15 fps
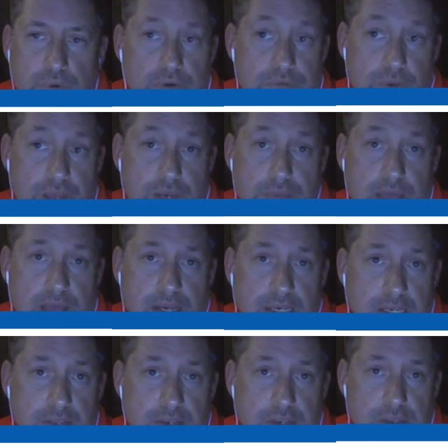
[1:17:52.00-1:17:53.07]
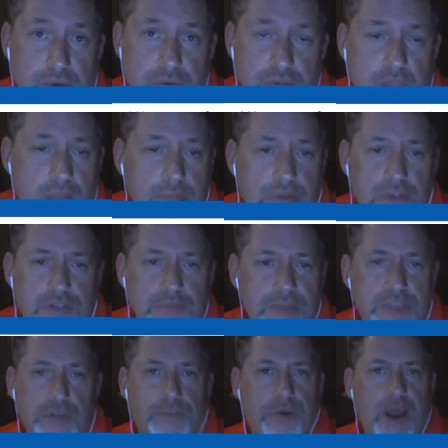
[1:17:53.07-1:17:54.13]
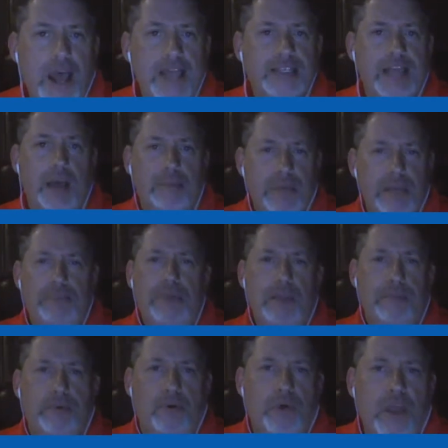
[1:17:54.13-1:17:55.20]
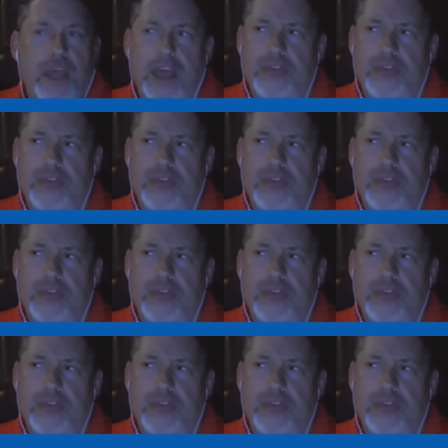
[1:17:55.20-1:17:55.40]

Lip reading: would have read about it in the news. Because you'd be surprised how many people